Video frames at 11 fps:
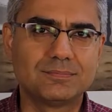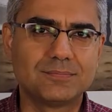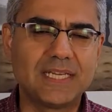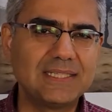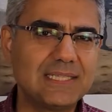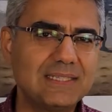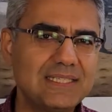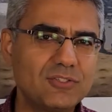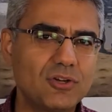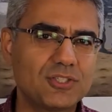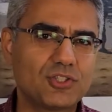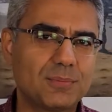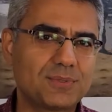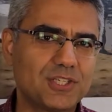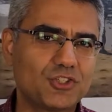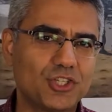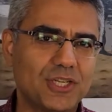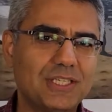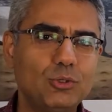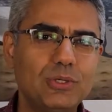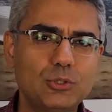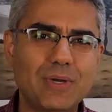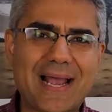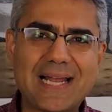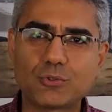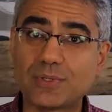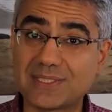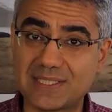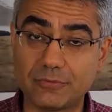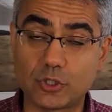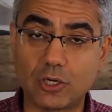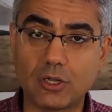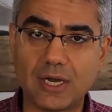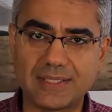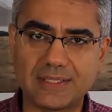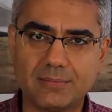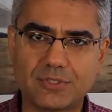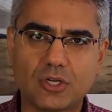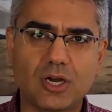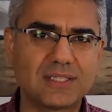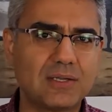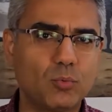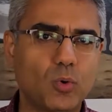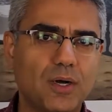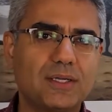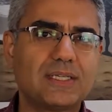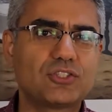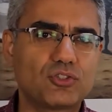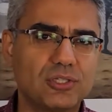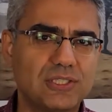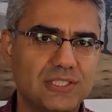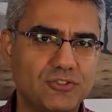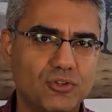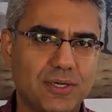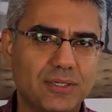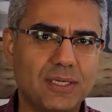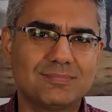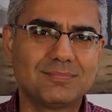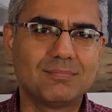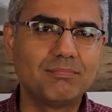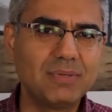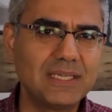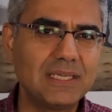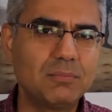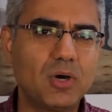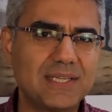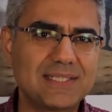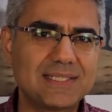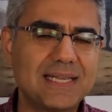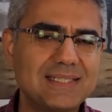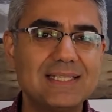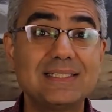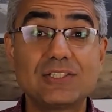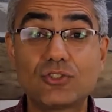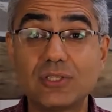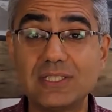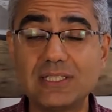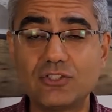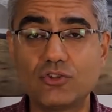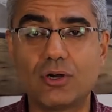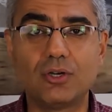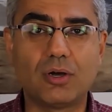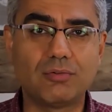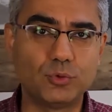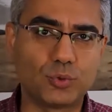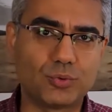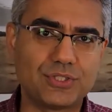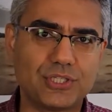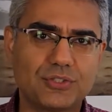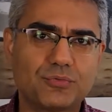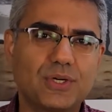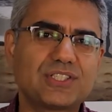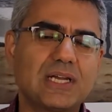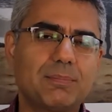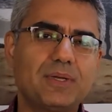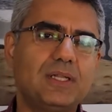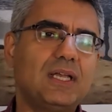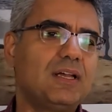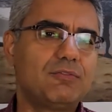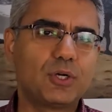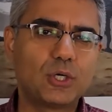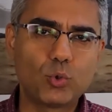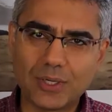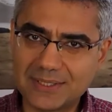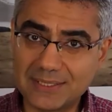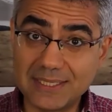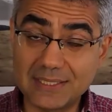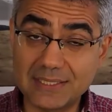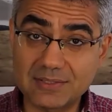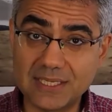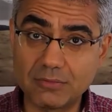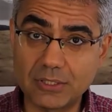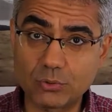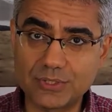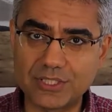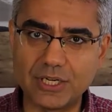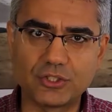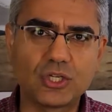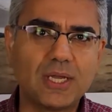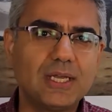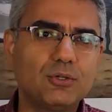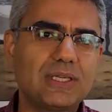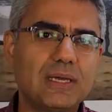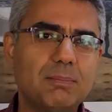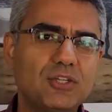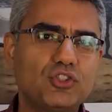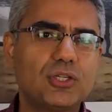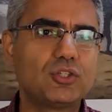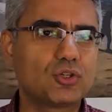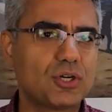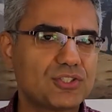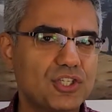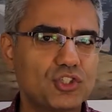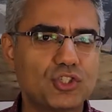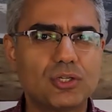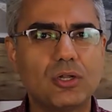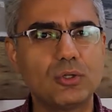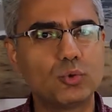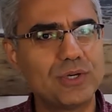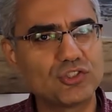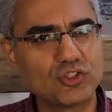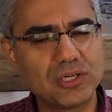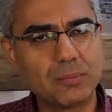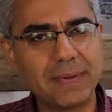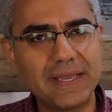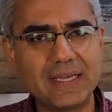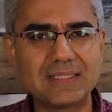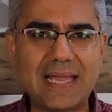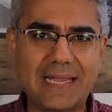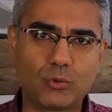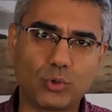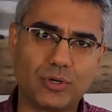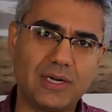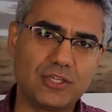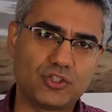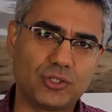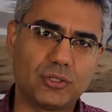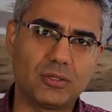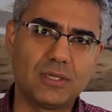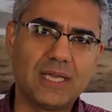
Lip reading: In the design subsection, you need to address several items. Item 1, study design. Begin by stating the study design of your research. For example, for quantitative several research, you can mention cross-sectional, questionnaire-based, and correlational.